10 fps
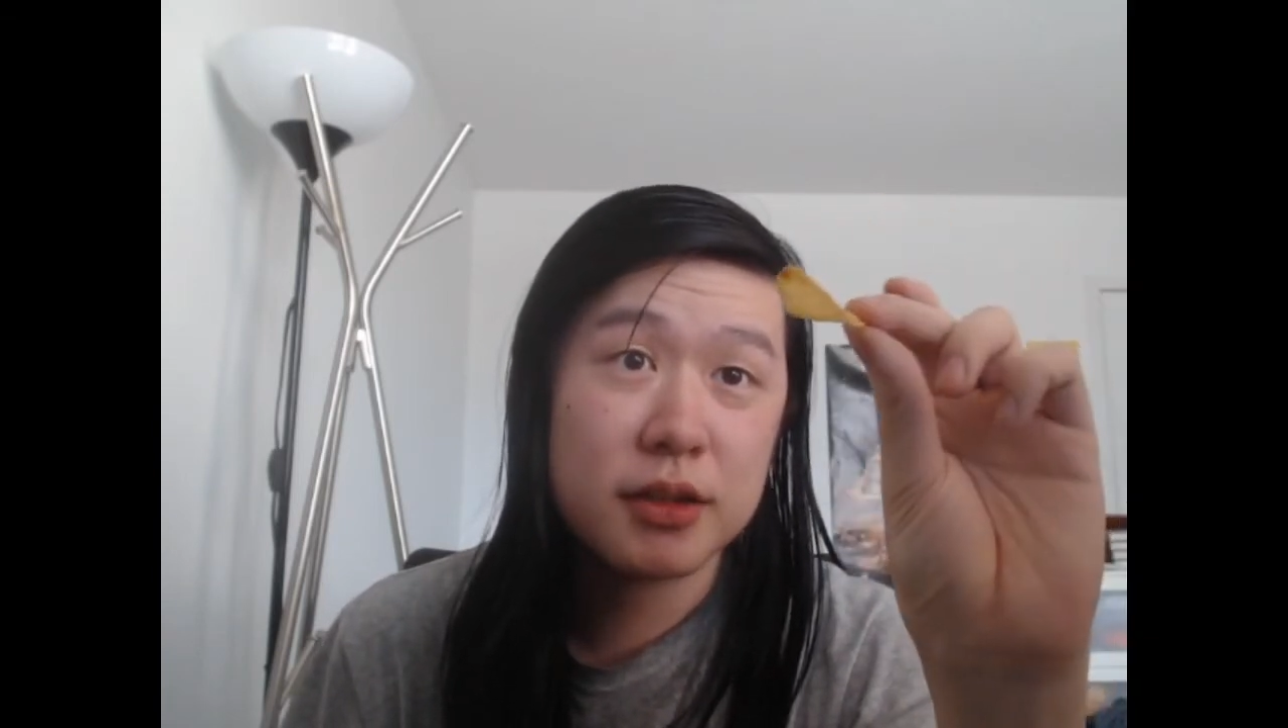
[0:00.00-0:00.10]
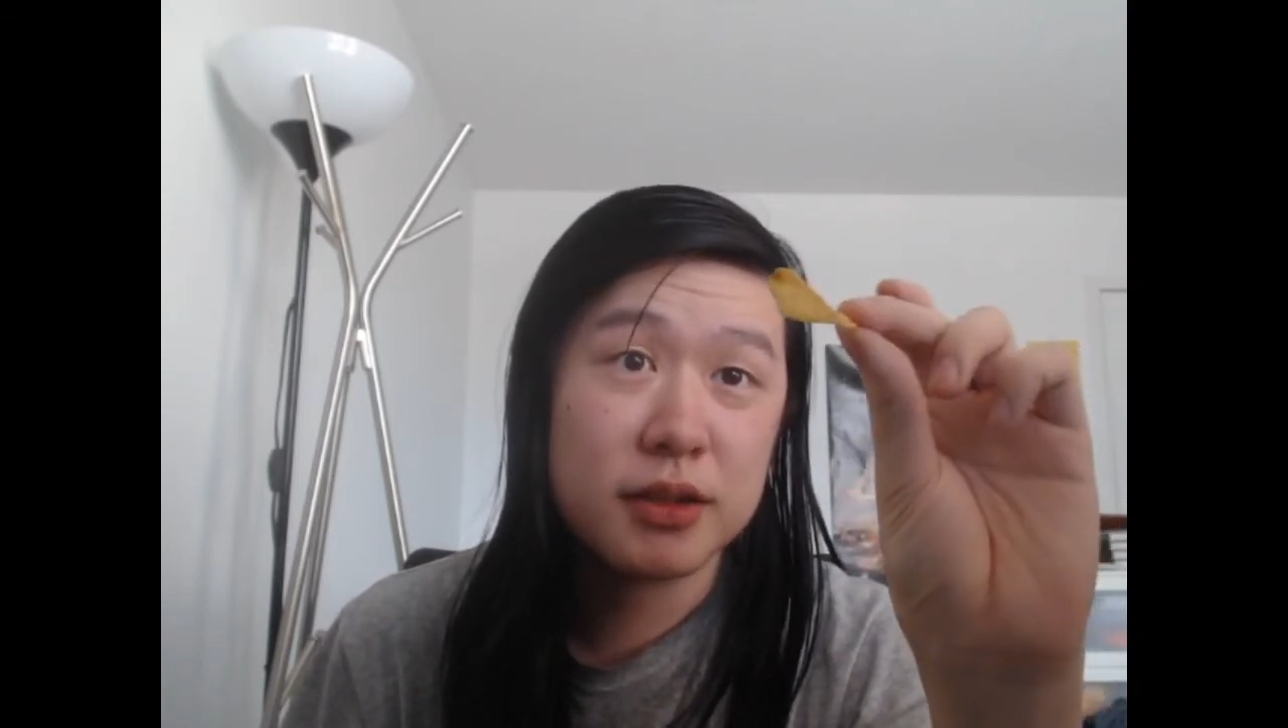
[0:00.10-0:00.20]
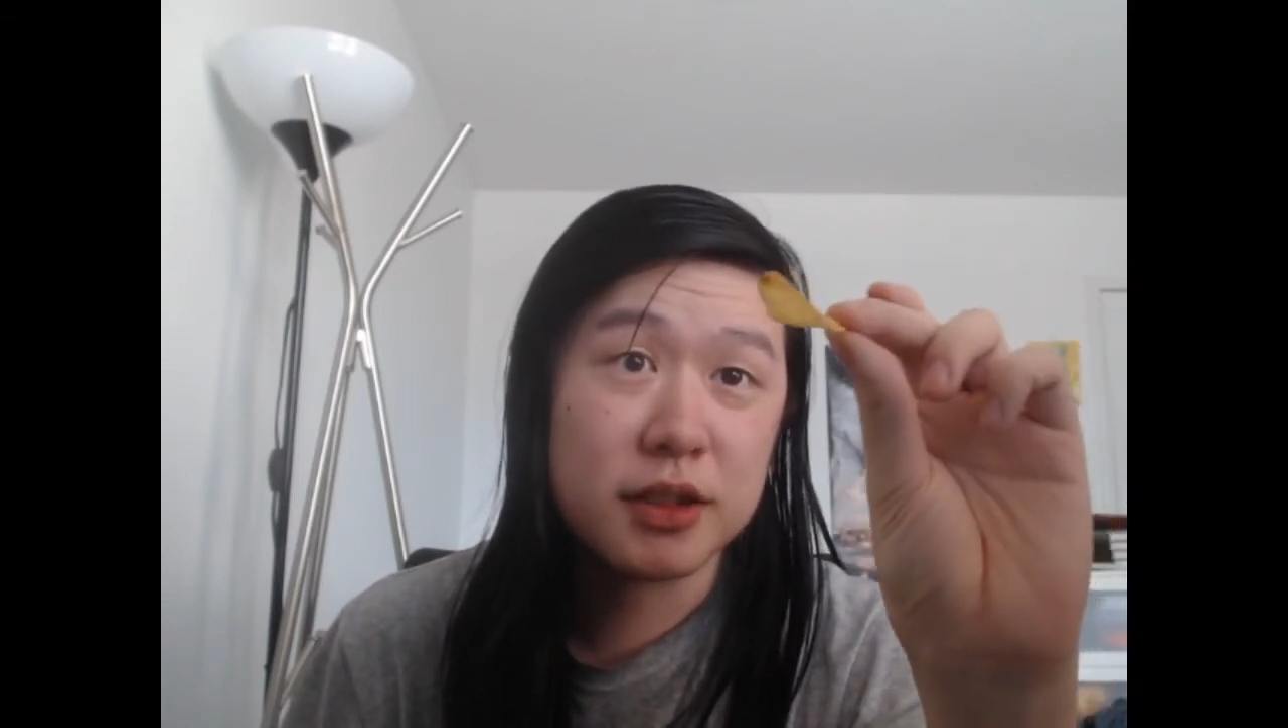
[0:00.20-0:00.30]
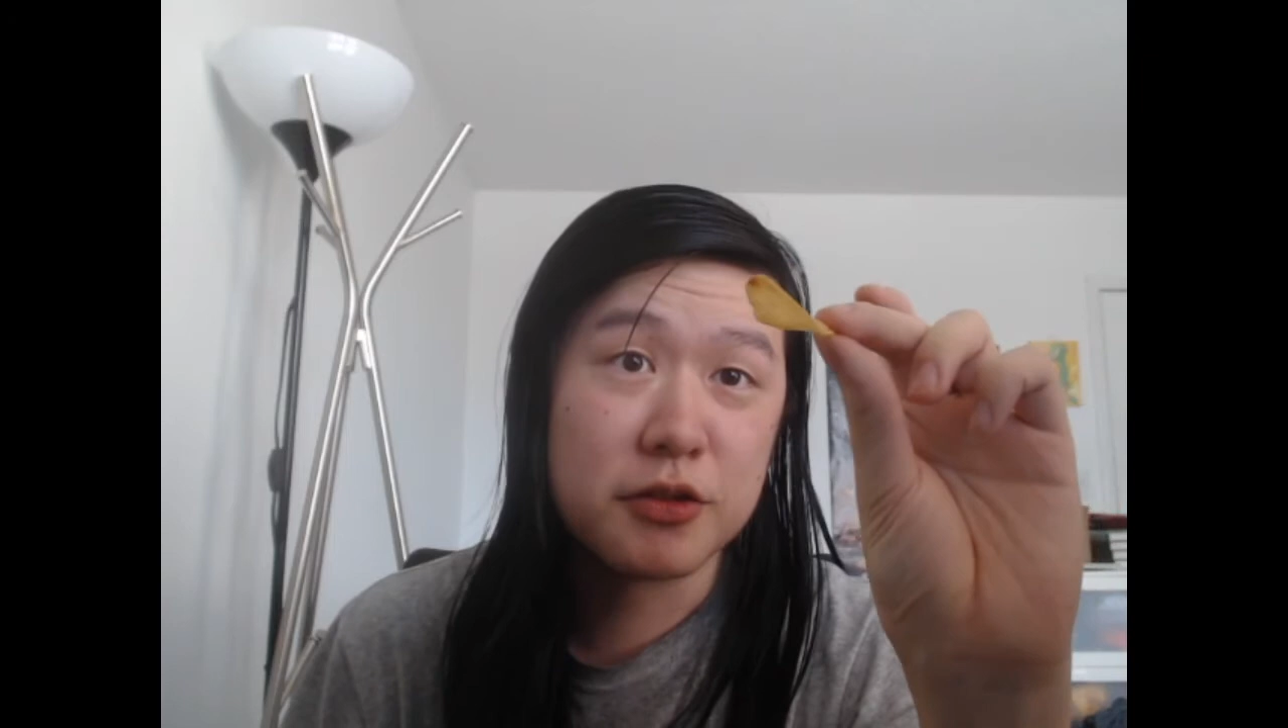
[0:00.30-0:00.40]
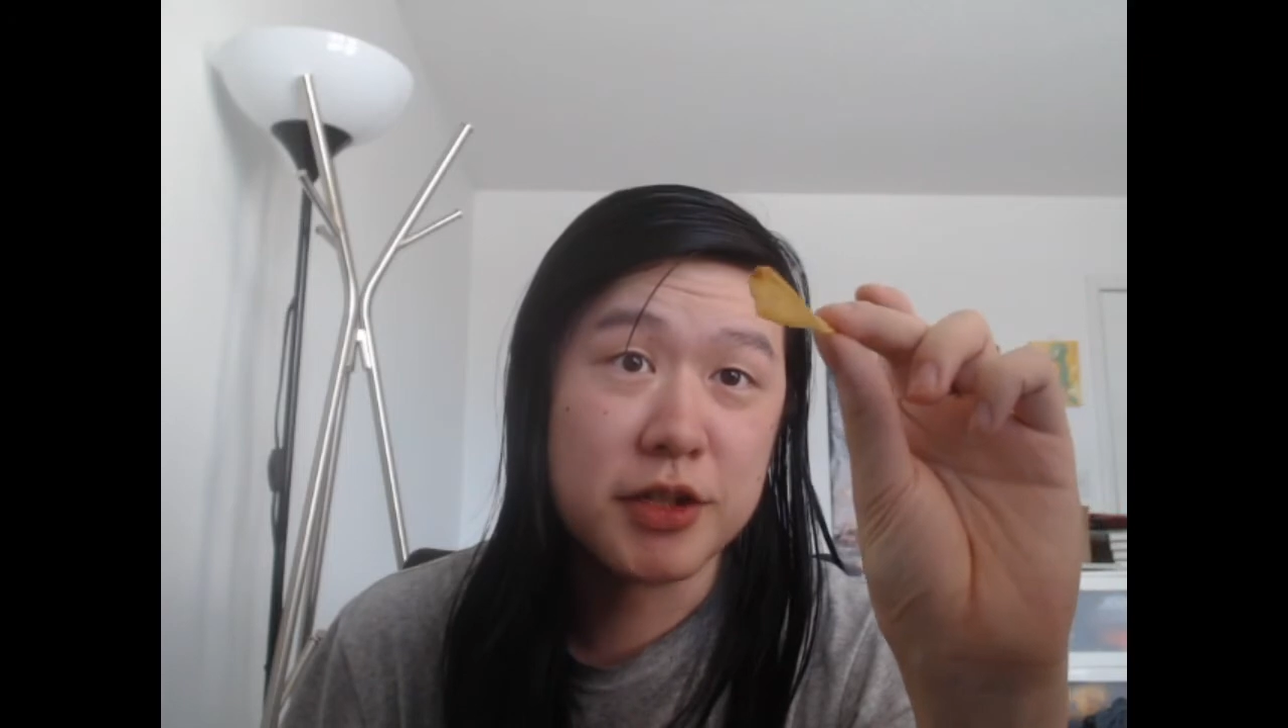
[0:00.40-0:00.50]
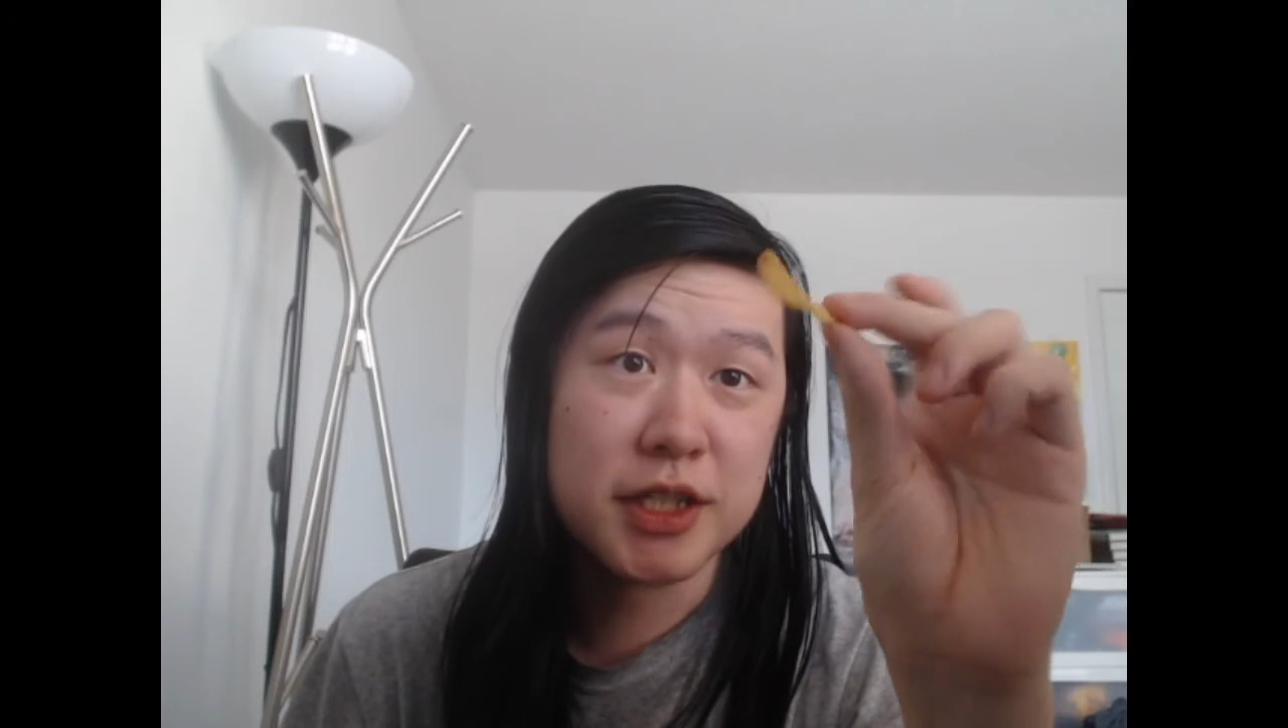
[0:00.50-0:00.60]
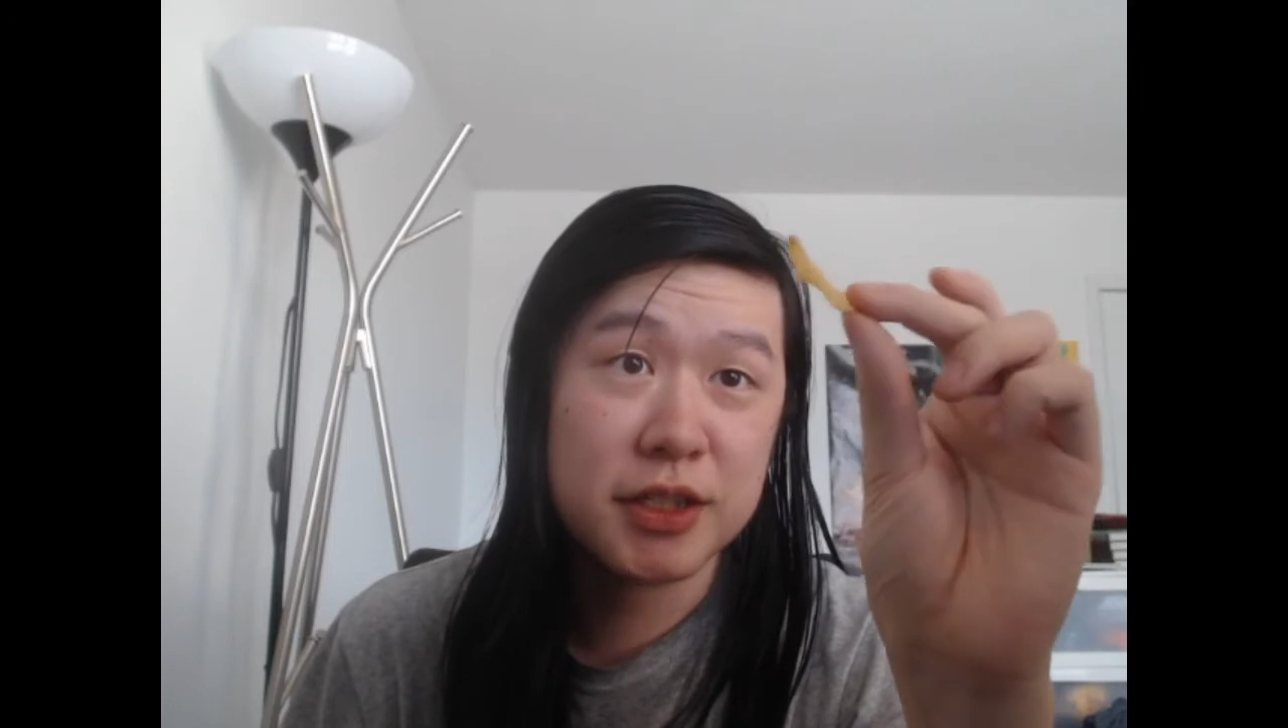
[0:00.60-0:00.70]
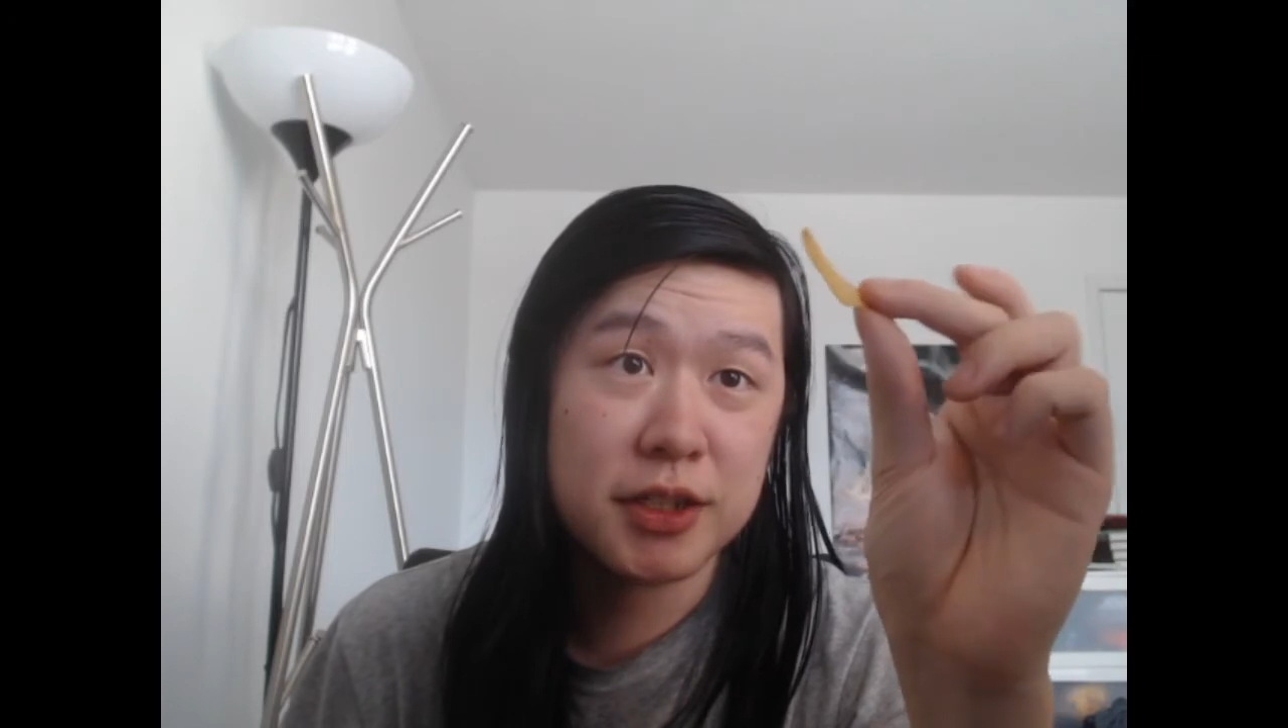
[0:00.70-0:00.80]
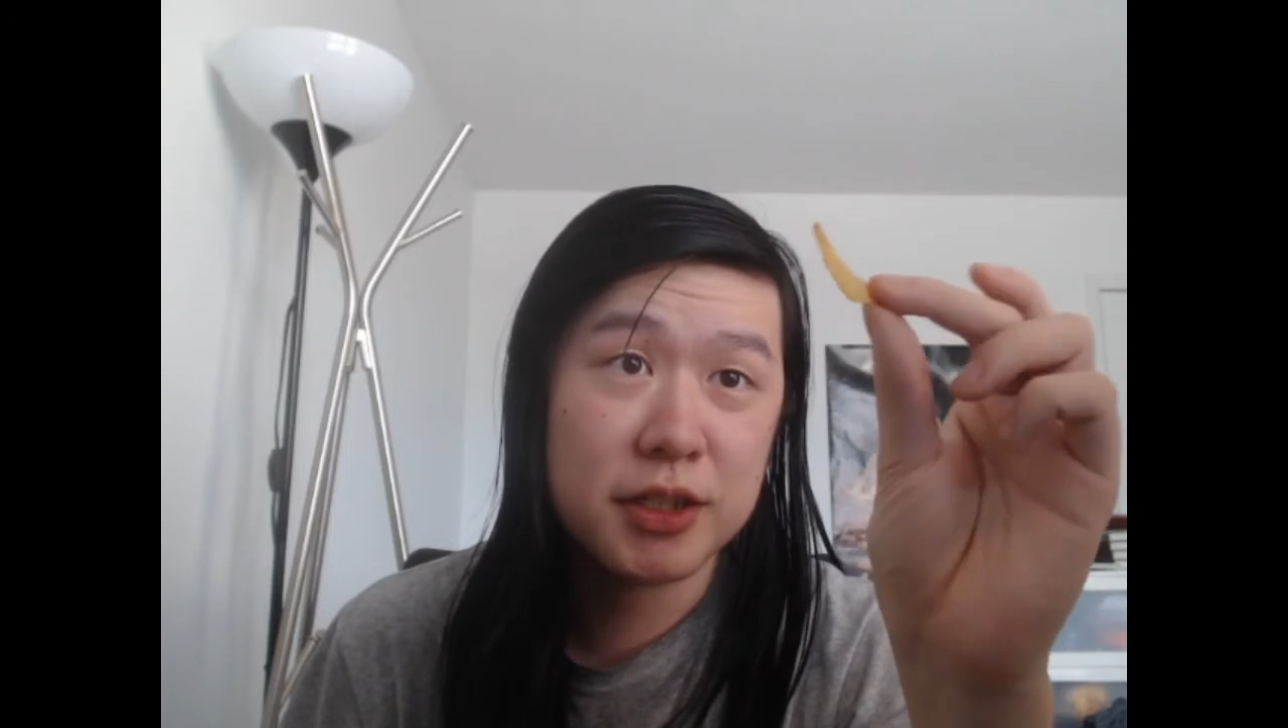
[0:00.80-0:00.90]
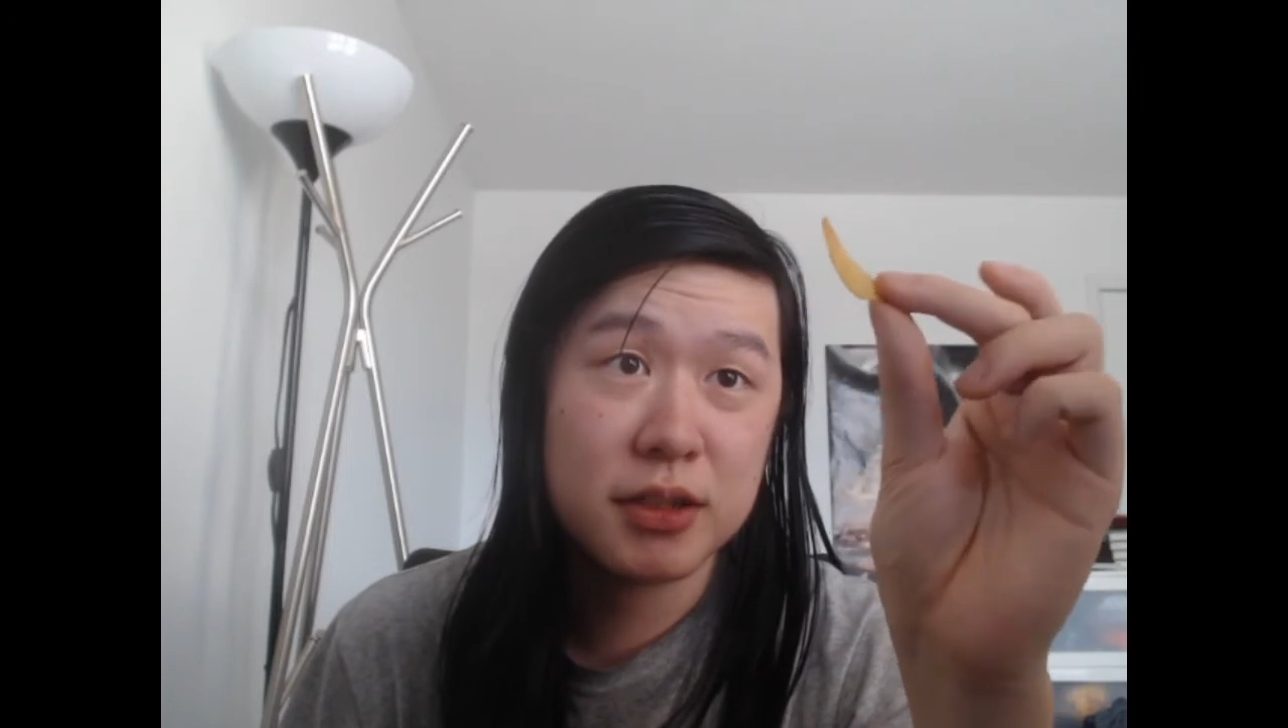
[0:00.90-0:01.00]
and
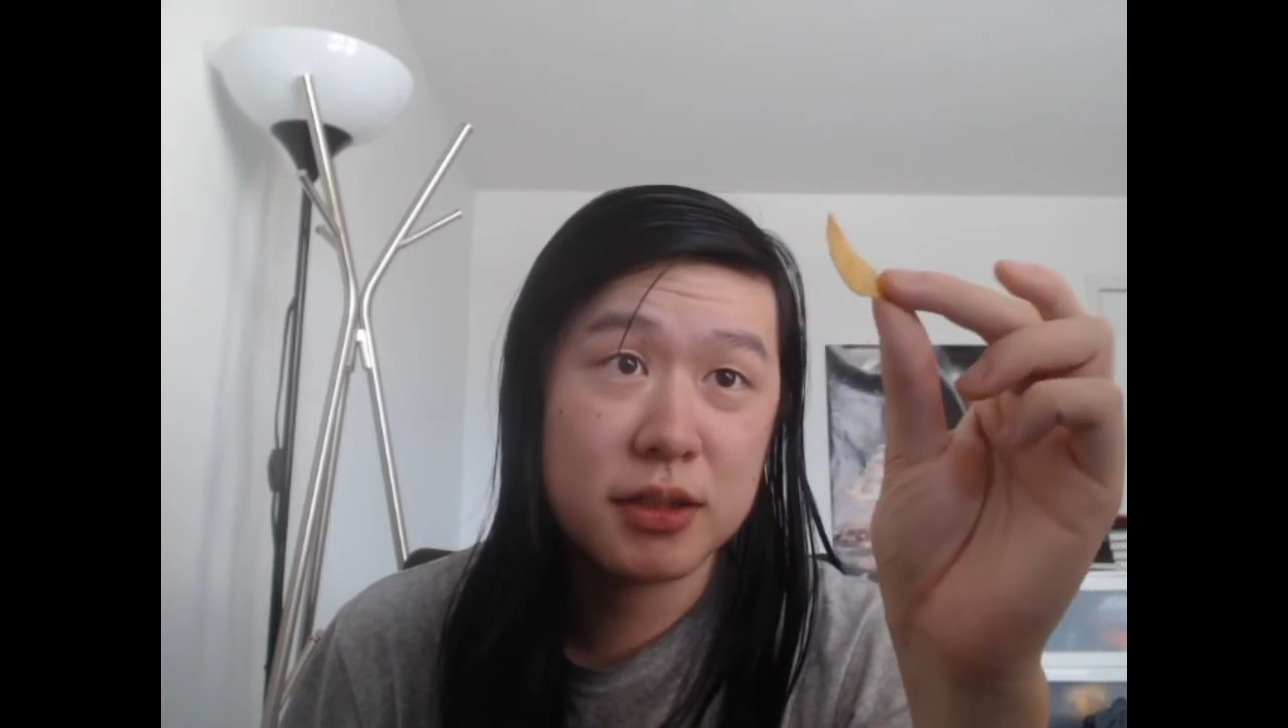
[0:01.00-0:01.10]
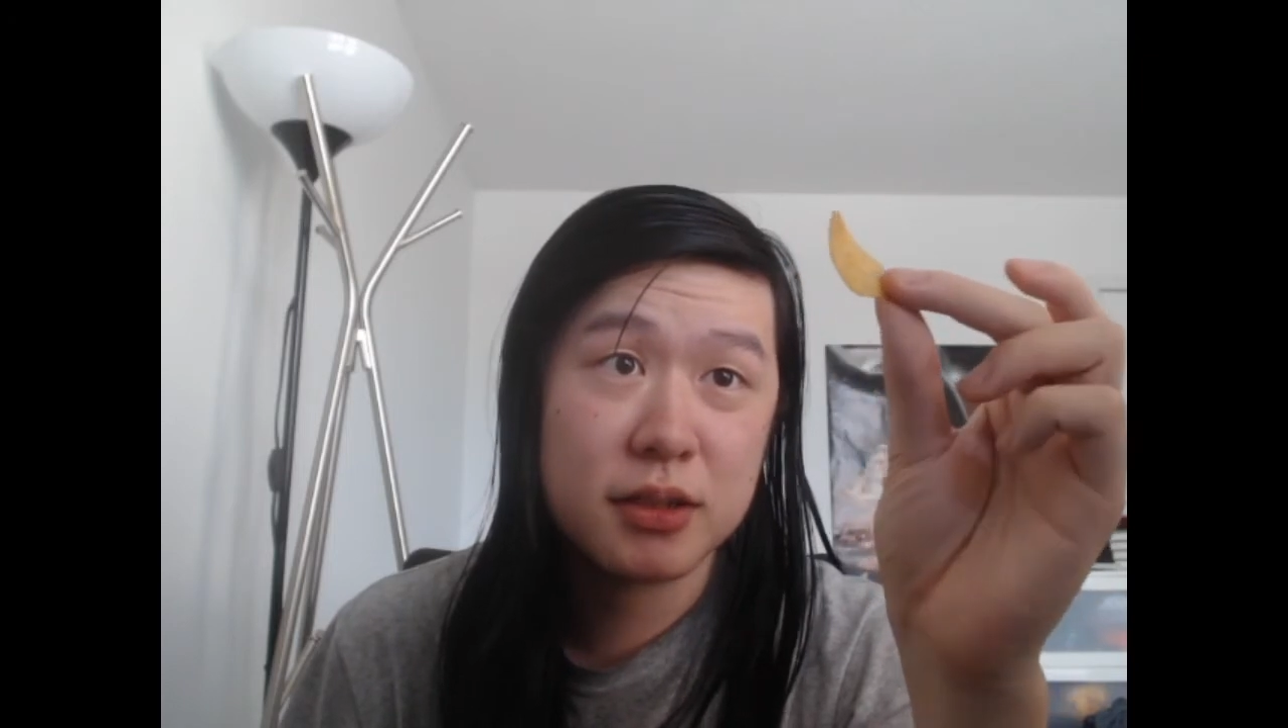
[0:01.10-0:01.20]
greasier